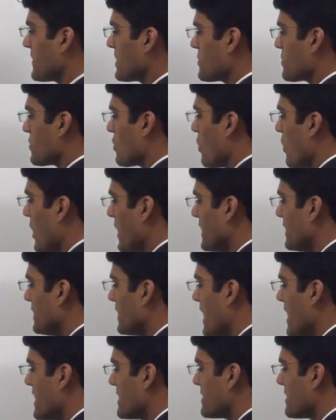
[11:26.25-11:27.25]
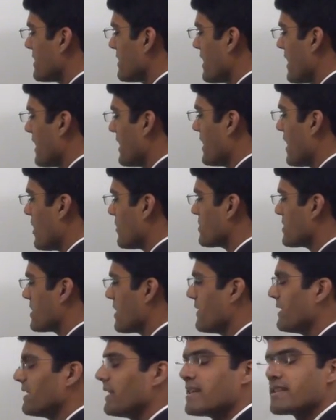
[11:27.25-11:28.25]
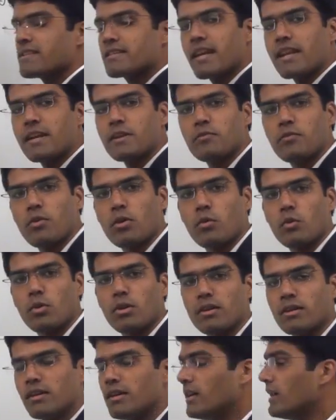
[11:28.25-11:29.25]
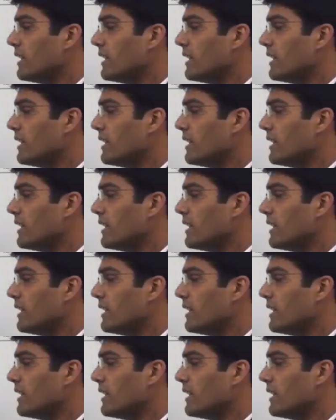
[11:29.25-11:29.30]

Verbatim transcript: So 1 in the answer and now 7 gets carried forward.